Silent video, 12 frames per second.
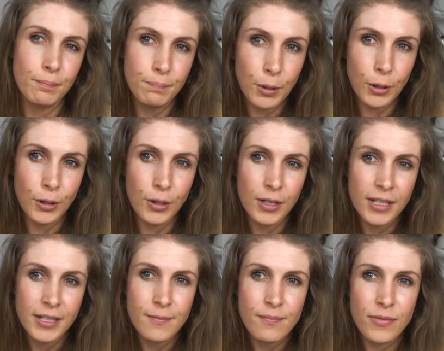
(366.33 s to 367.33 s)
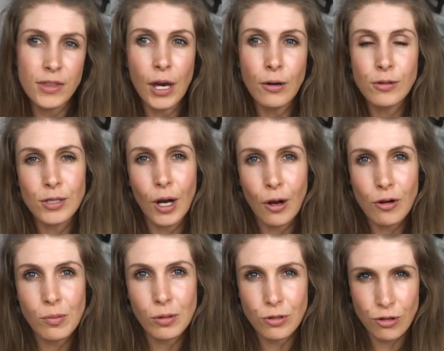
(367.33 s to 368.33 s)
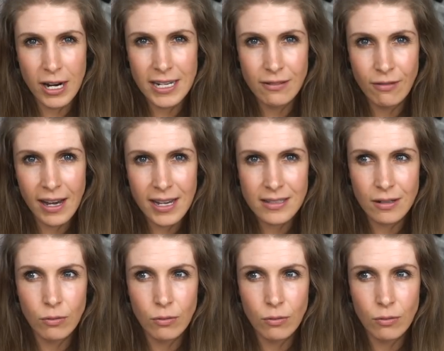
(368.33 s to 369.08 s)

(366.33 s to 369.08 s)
But those horrible training rides